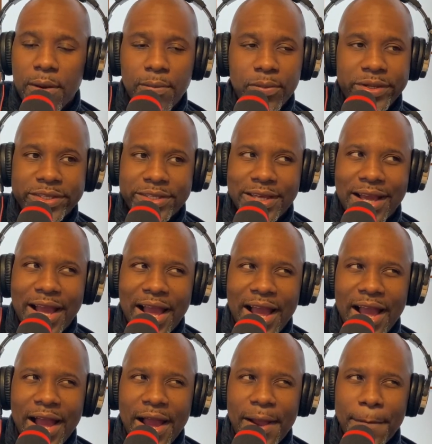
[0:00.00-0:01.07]
Which
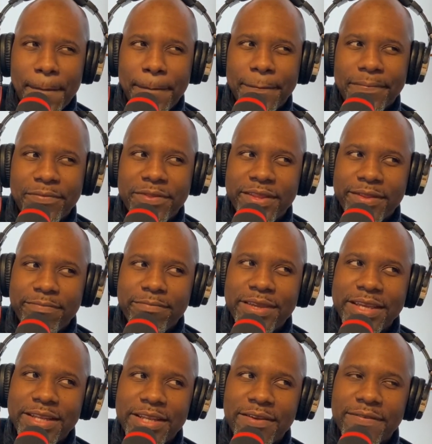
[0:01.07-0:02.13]

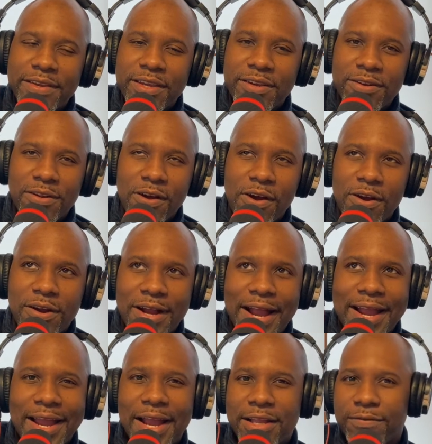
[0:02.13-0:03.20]
me living here longer,
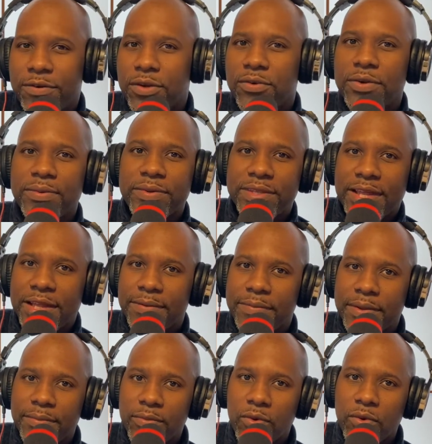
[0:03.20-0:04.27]
I kind of agree with that a
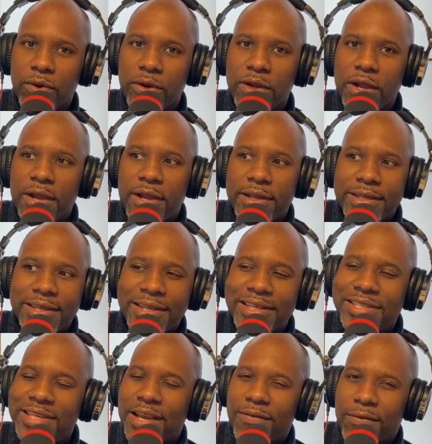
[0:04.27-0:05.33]
bit more.
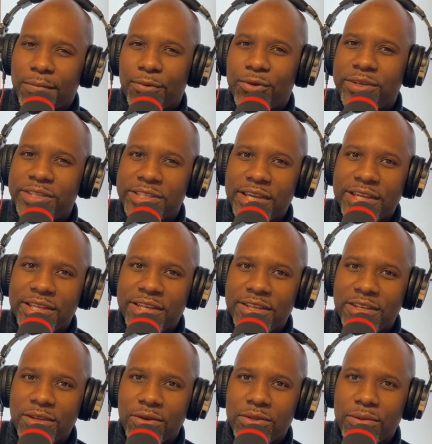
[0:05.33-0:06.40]
Kids kind of appreciate it.
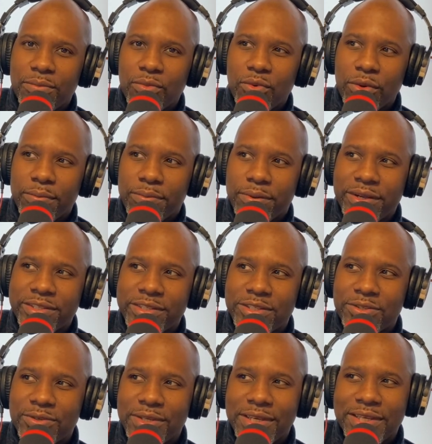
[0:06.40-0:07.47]
The more
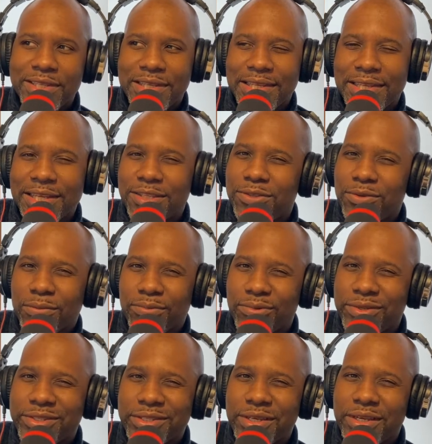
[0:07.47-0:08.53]
presents you get, the less you
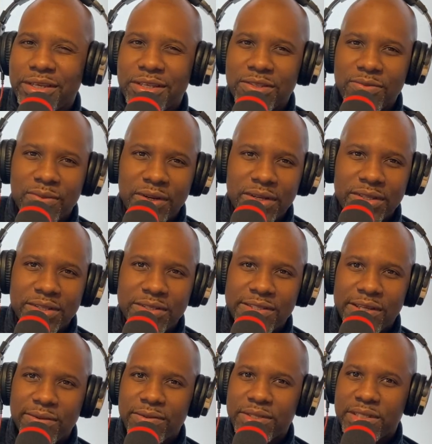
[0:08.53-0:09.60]
appreciate each one,
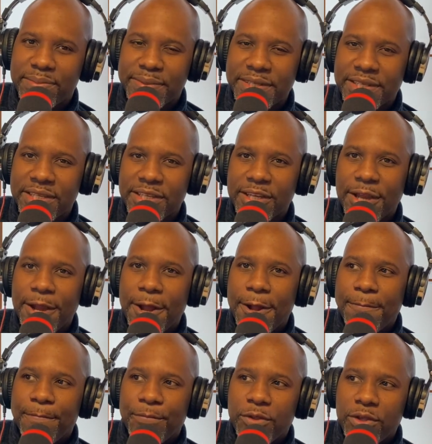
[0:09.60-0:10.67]
generally speaking.
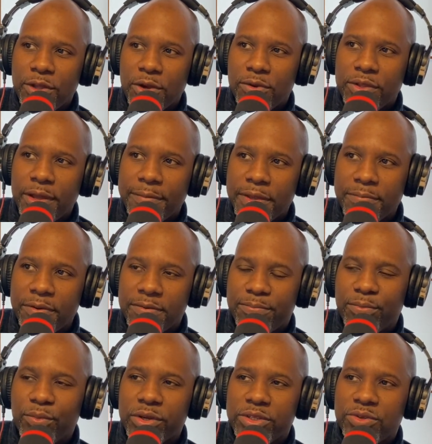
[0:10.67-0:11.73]

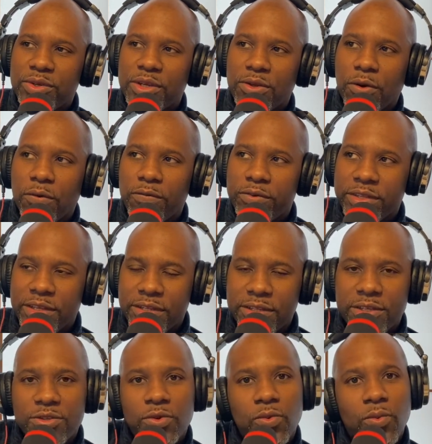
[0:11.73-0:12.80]
But once you get over the
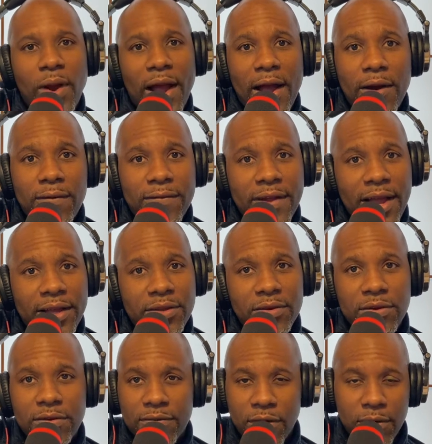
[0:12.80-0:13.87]
initial wow factor
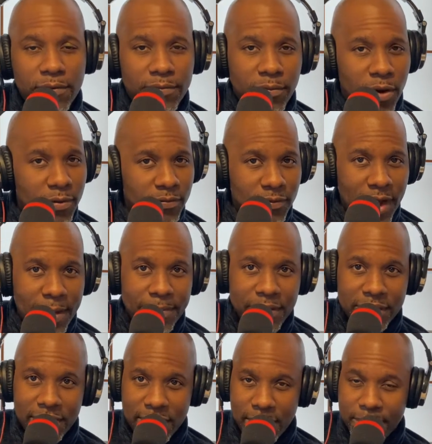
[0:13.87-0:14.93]
of
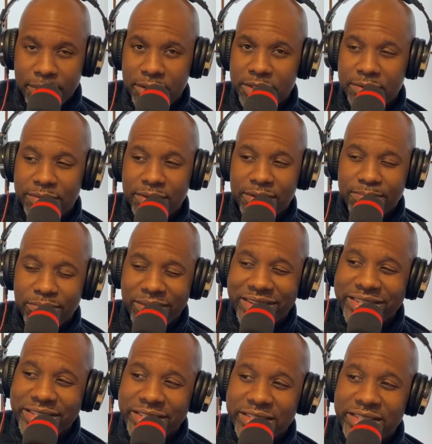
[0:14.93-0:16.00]
unwrapping like a bunch of
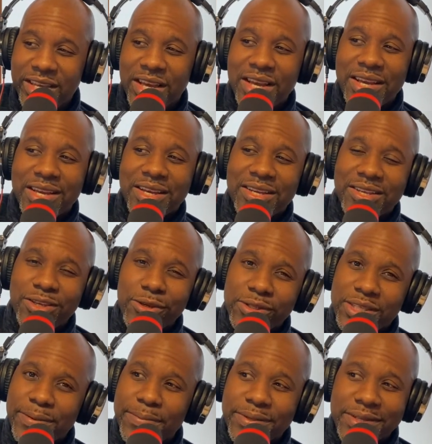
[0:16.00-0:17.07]
presents, you're
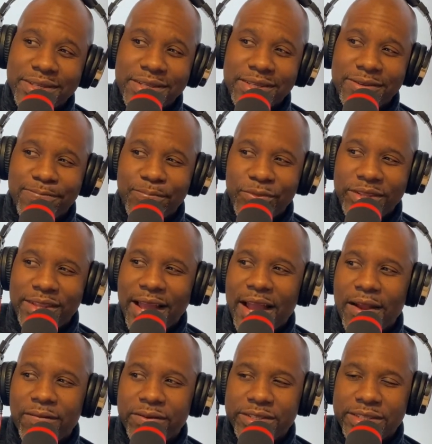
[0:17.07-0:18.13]
typically, the
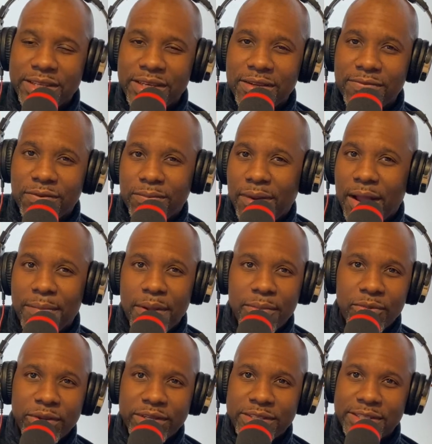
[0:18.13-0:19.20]
average kid from my
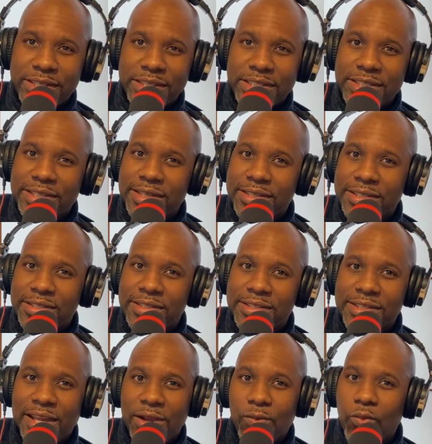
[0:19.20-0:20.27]
memory is going to stick to
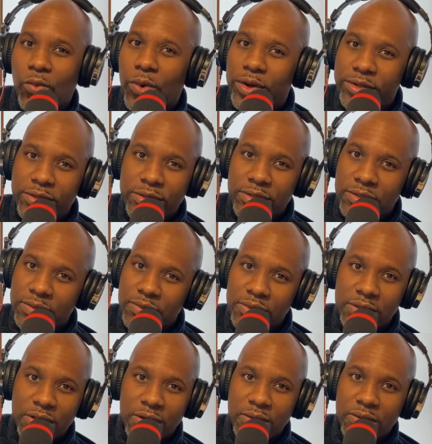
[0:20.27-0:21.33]
just like 1 or 2
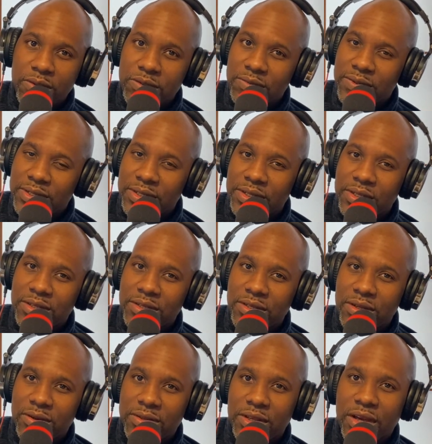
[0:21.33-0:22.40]
of those, really.
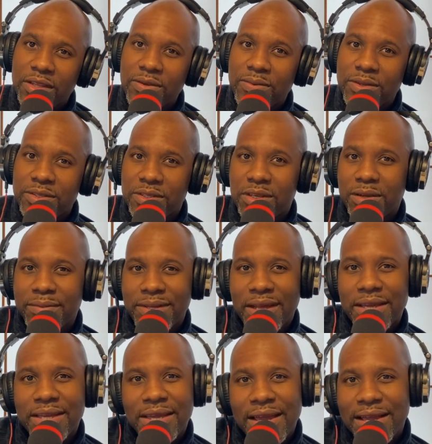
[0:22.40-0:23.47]
The other ones are going to be
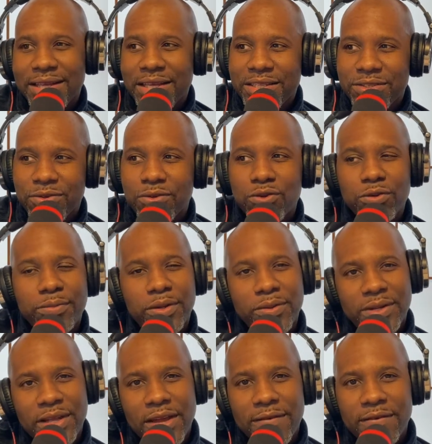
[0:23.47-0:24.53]
like, yeah, that's cool, but
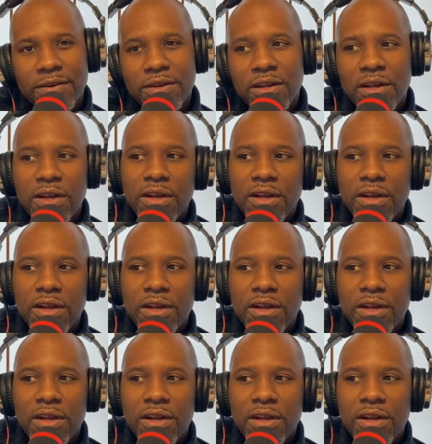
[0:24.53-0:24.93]
whatever.